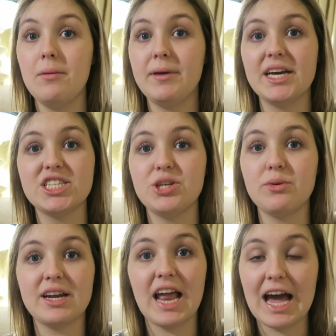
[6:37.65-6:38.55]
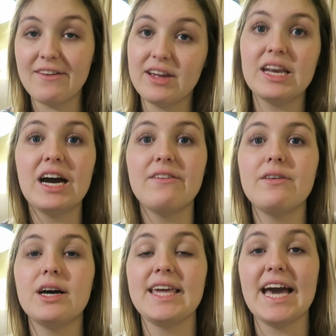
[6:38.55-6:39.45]
because you wouldn't have enough
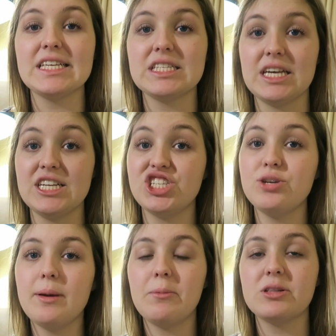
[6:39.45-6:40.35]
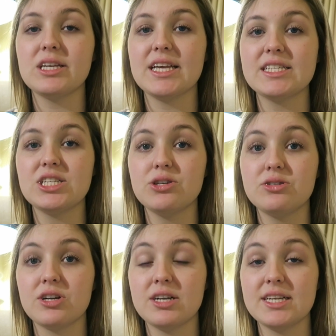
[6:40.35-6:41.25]
gasoline to be able to get to
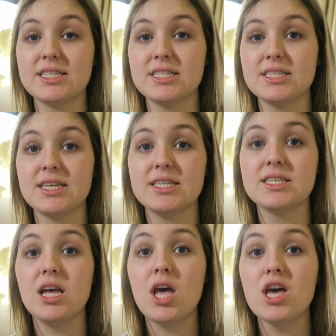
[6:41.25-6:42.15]
certain distances.